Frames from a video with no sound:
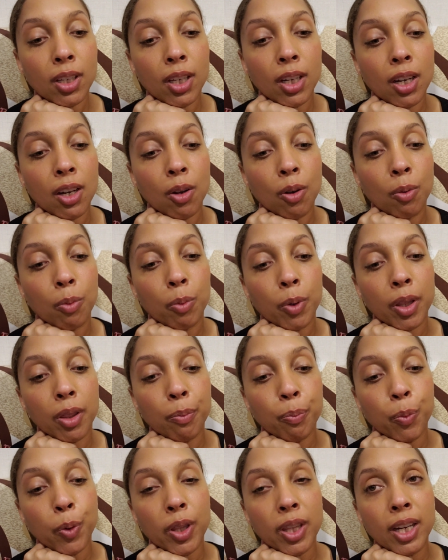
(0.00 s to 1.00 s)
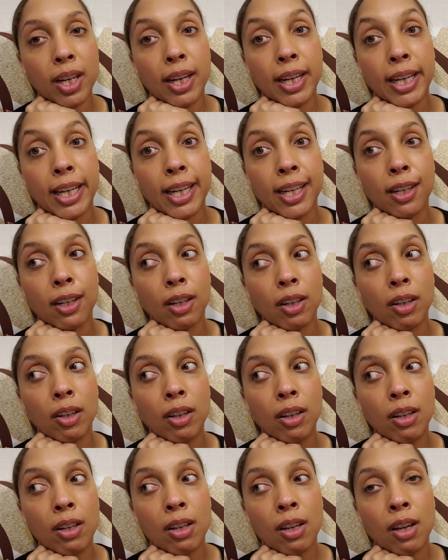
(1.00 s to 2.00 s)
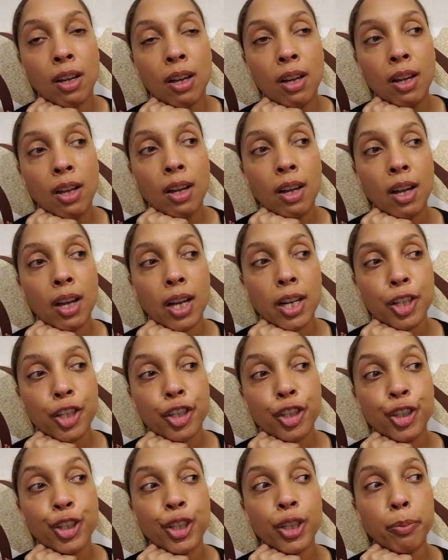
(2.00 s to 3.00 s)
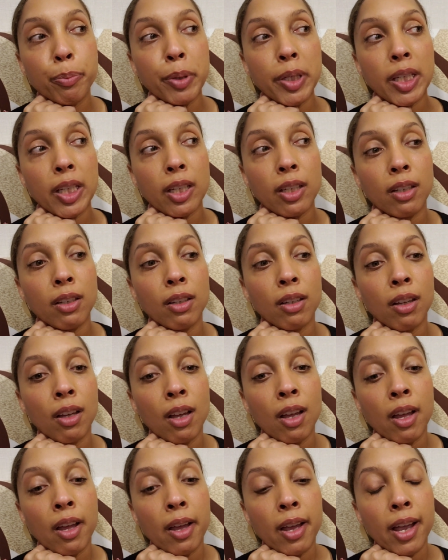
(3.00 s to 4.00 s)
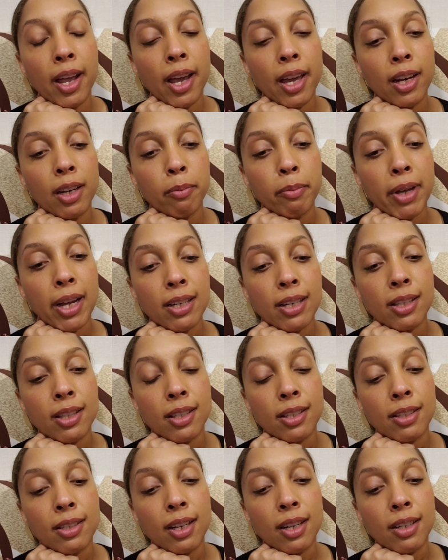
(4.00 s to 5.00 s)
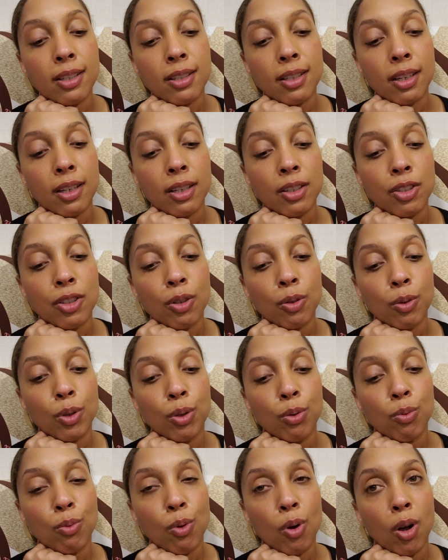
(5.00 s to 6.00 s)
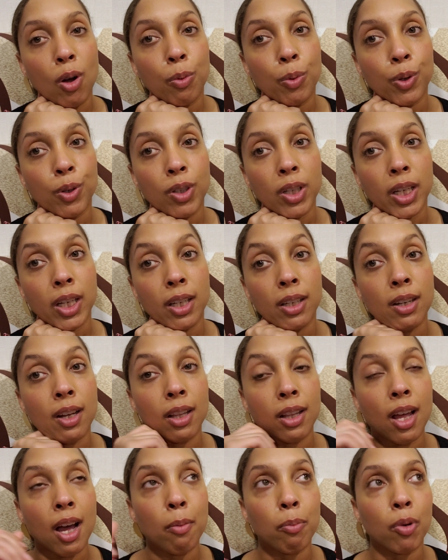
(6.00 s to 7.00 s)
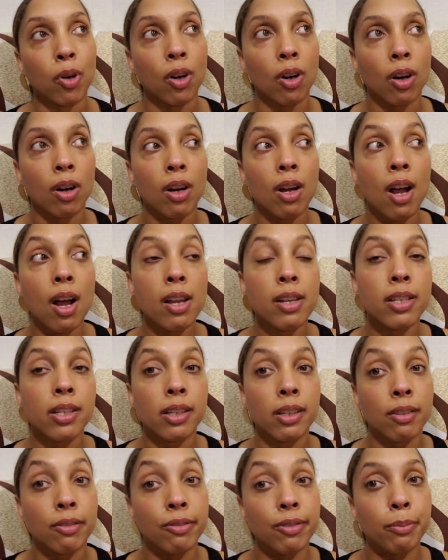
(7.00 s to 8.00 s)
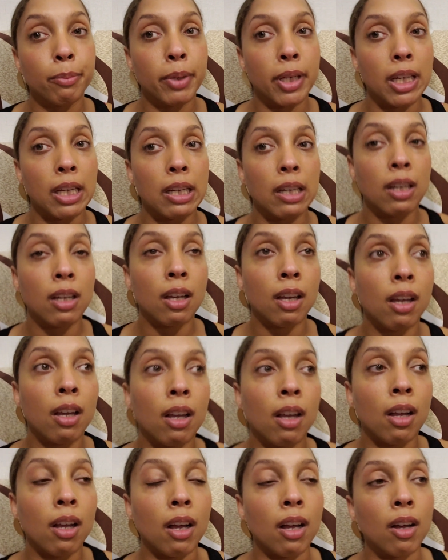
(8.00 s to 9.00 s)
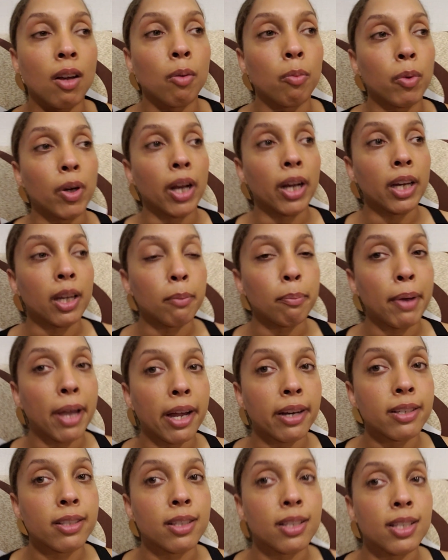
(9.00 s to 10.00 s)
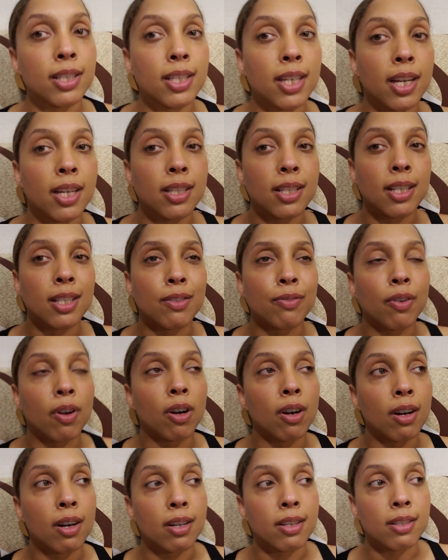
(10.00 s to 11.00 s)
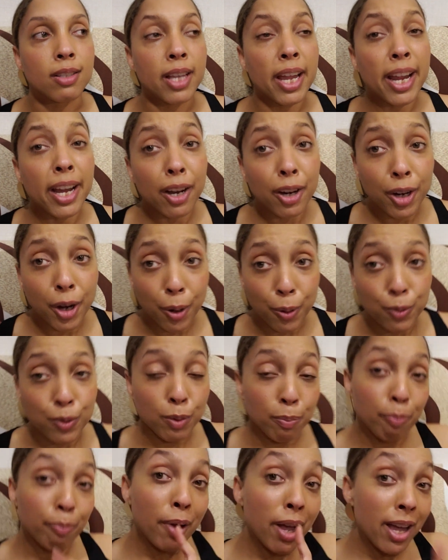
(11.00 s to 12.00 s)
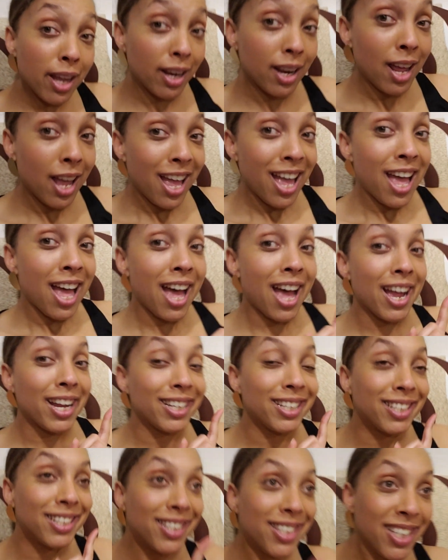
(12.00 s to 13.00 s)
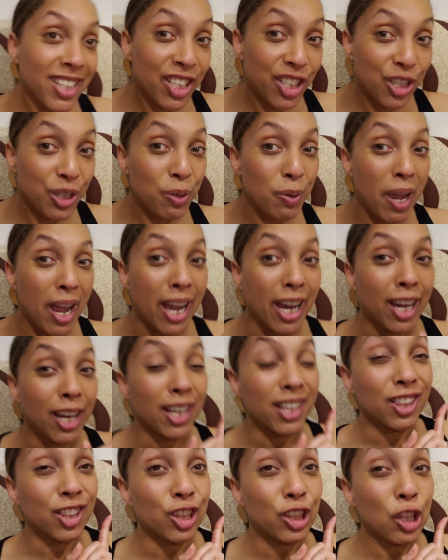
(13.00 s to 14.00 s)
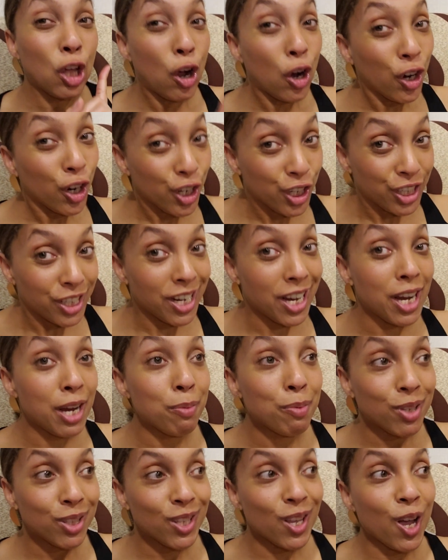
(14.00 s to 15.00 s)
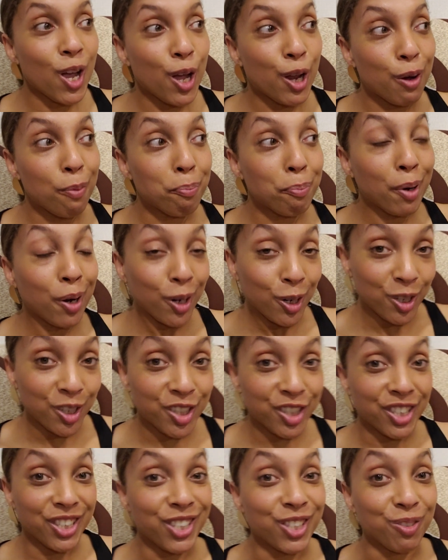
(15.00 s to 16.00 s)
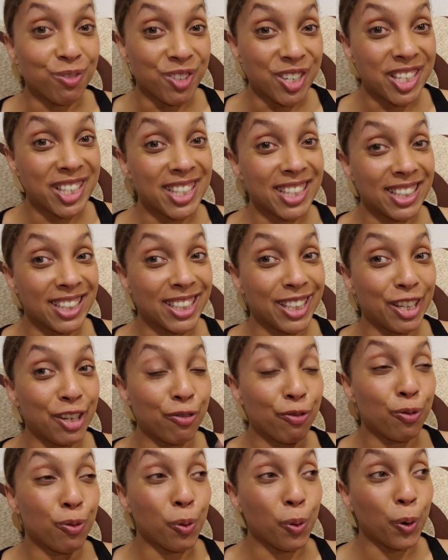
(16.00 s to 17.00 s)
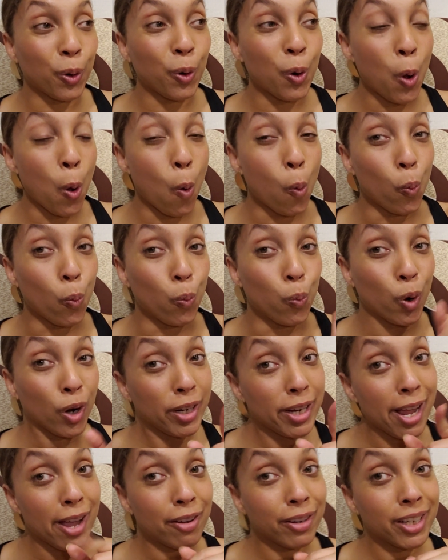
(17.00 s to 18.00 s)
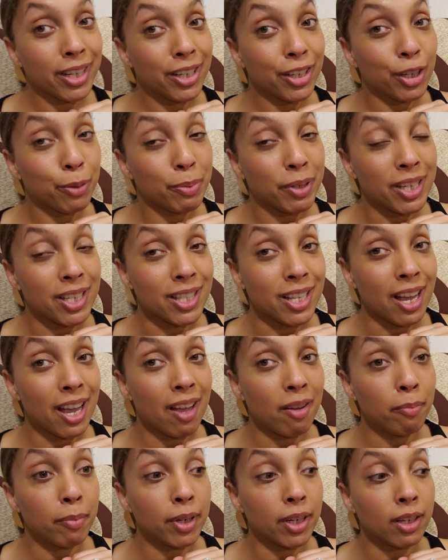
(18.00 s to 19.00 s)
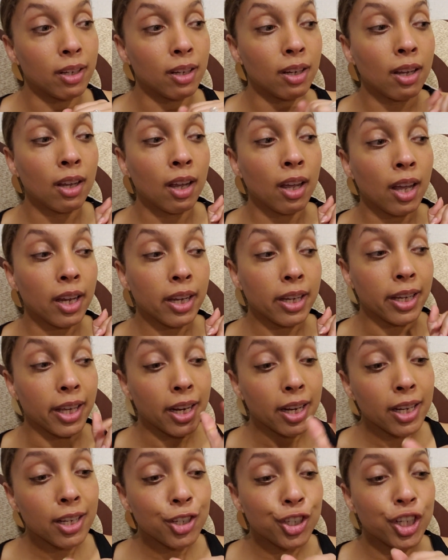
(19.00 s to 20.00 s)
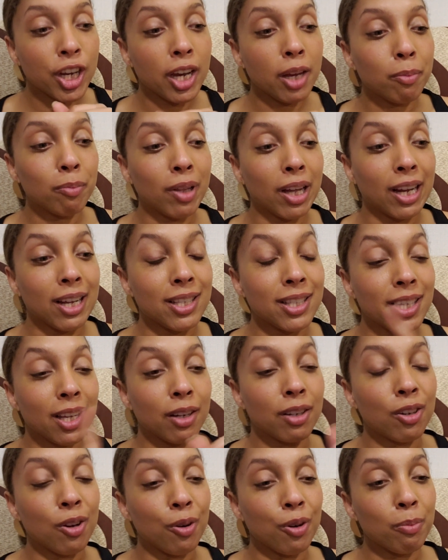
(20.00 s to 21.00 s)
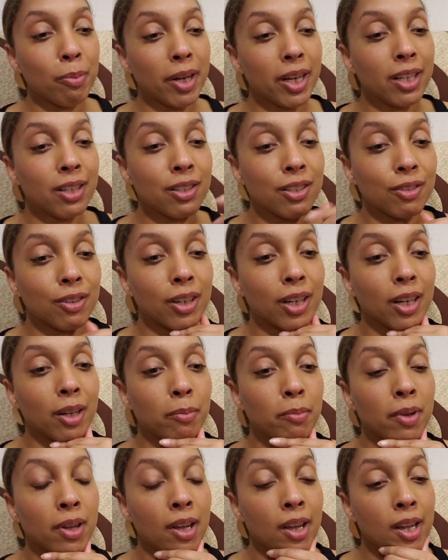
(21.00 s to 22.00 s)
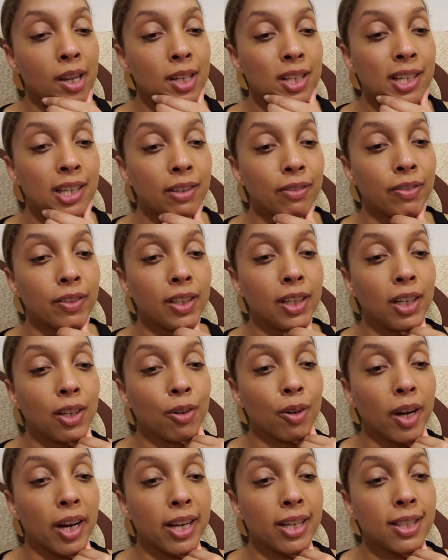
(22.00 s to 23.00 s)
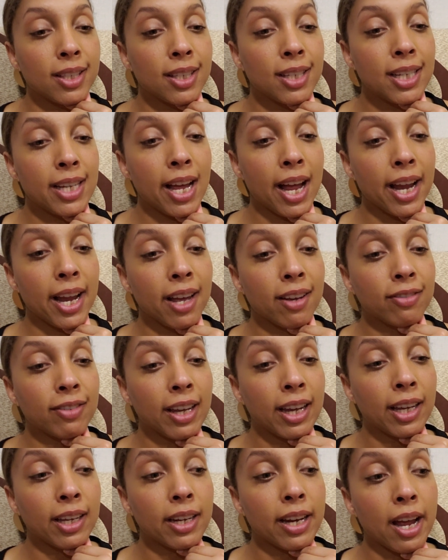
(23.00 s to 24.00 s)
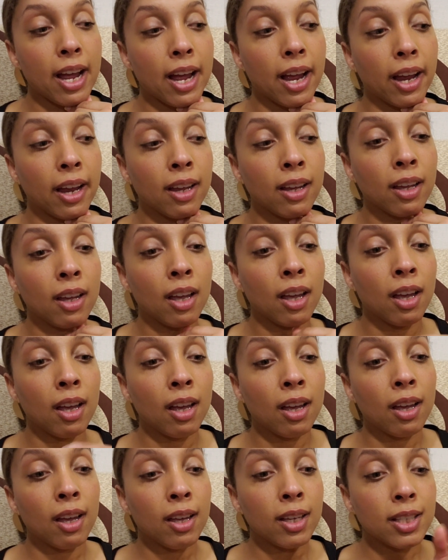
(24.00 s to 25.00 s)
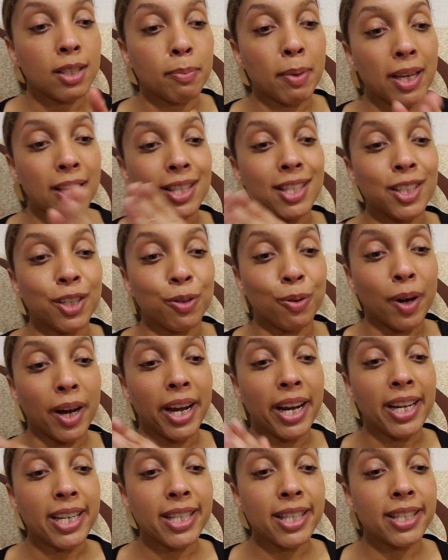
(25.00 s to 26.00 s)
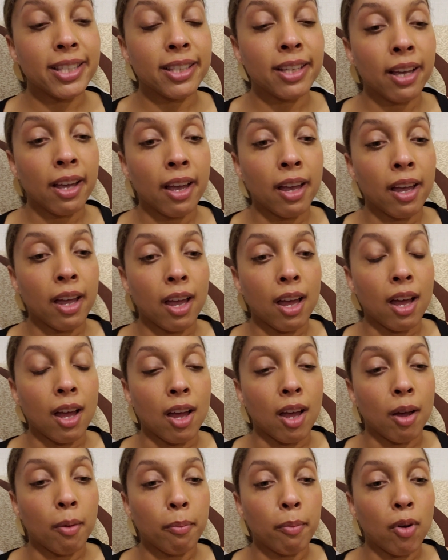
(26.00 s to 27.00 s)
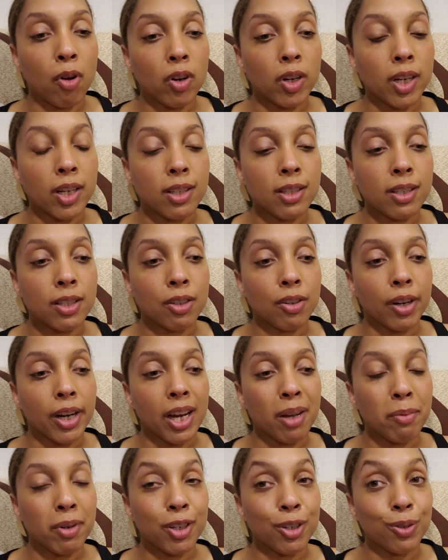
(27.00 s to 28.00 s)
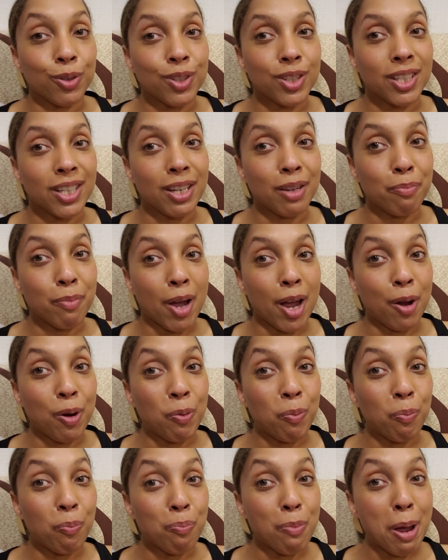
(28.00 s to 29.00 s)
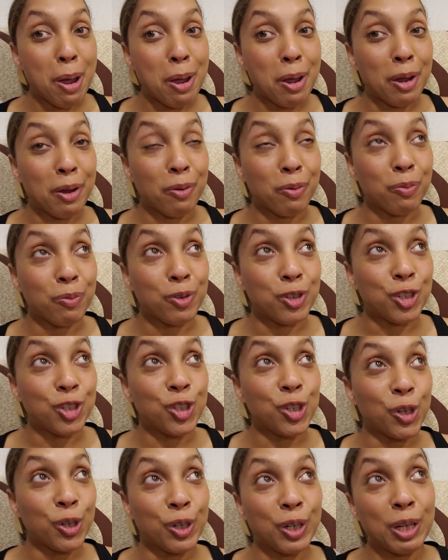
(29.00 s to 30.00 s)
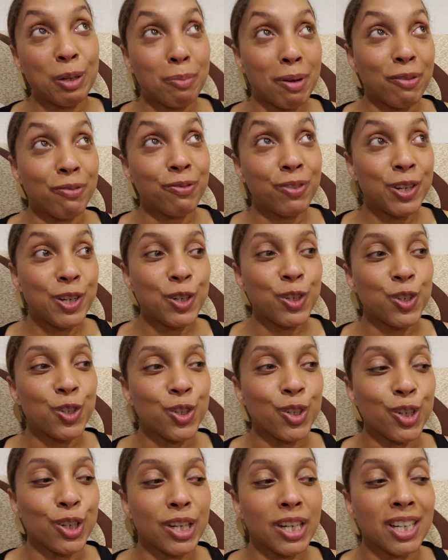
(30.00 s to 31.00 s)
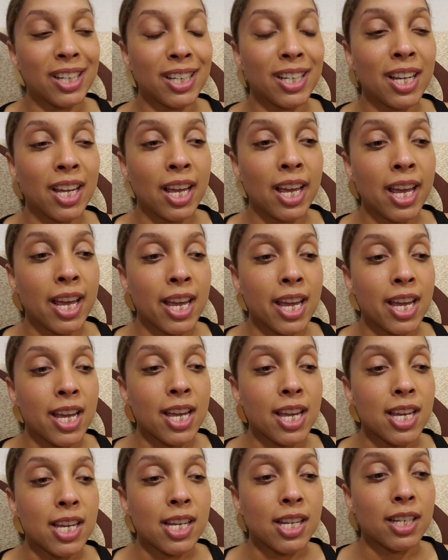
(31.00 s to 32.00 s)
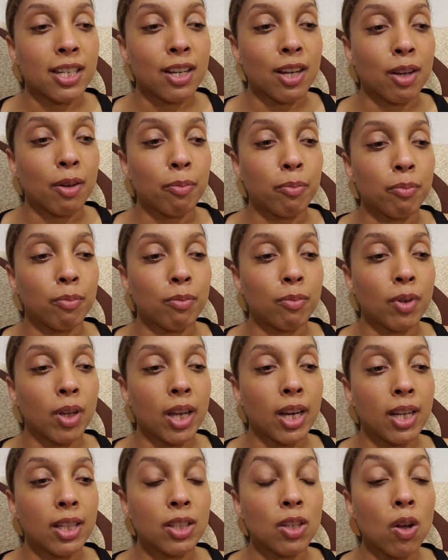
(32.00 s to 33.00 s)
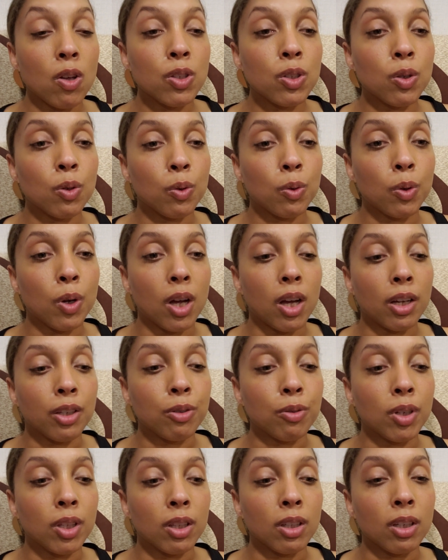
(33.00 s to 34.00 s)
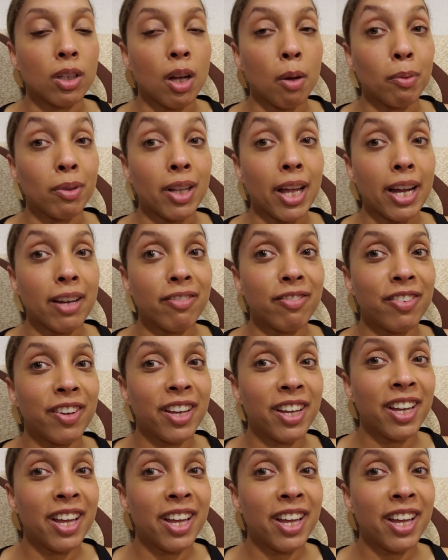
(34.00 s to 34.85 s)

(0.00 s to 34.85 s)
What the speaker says: know, within a year, I should be heading to the States, and so you all will get a lot more content from me when I get back to the States as far as hair goes. But I did do a large Amazon purchase recently for workout gear, because I have been getting in shape. Like I said, go to my Instagram, Tiffany Grace, Tiffani space Grace, on Instagram, and you'll see my journey, my fitness journey. And it's also, you can look up life